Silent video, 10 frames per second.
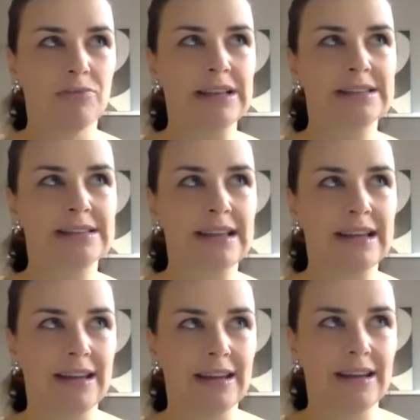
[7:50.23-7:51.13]
be
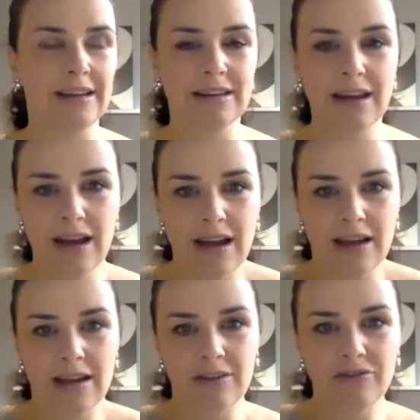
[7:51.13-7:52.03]
seen
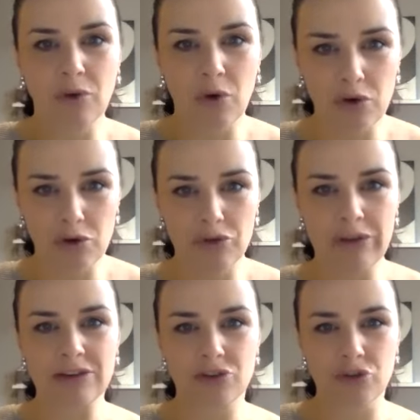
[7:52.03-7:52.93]
for who
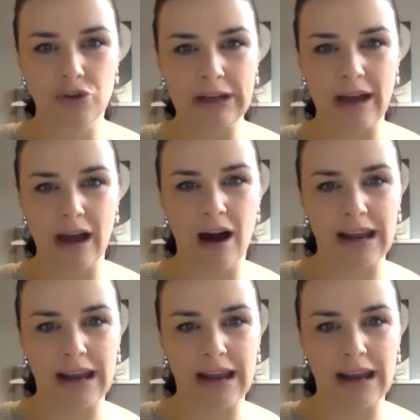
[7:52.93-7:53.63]
they truly are.